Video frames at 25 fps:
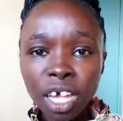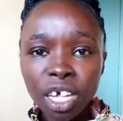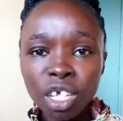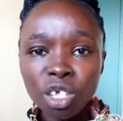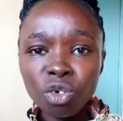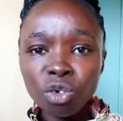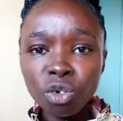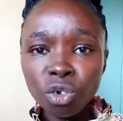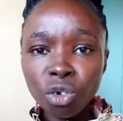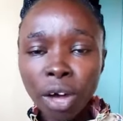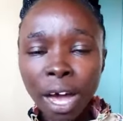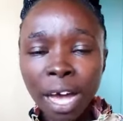
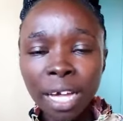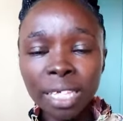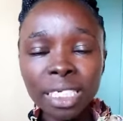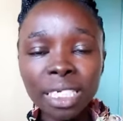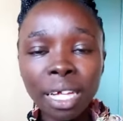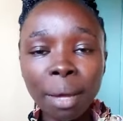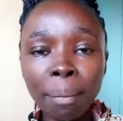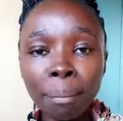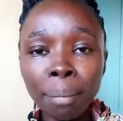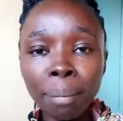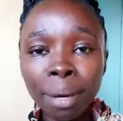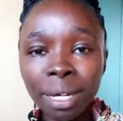you know, as
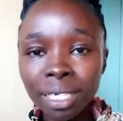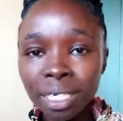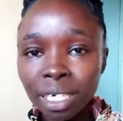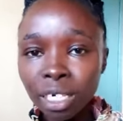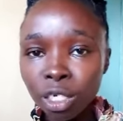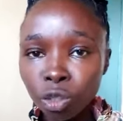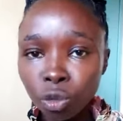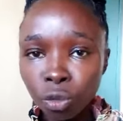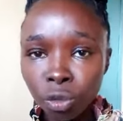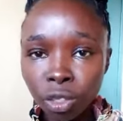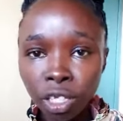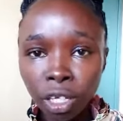a
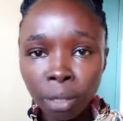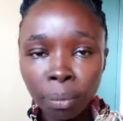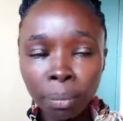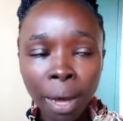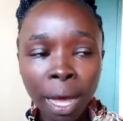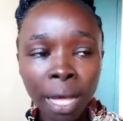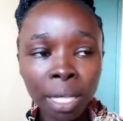burden to them,